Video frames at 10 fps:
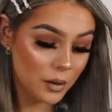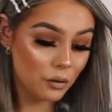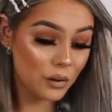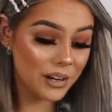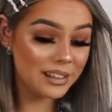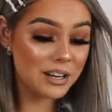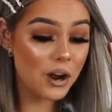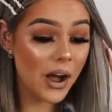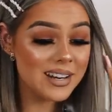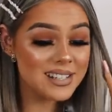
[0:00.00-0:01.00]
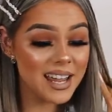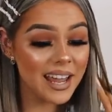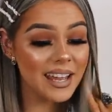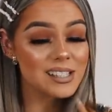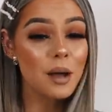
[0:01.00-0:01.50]
Oh my God, in
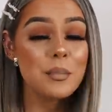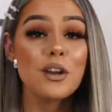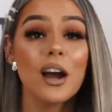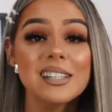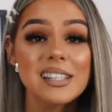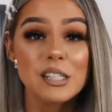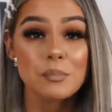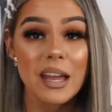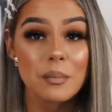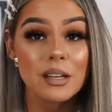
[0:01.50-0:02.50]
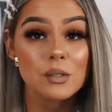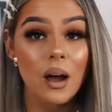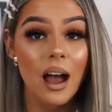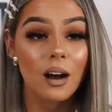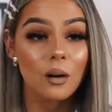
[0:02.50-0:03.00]
the 90s. I'm a 90s baby as
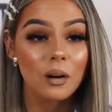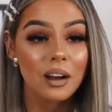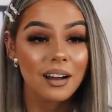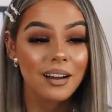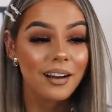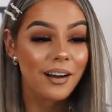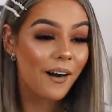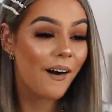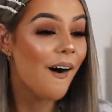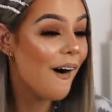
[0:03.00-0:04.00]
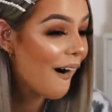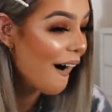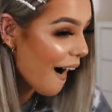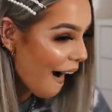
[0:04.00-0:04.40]
well. Oh.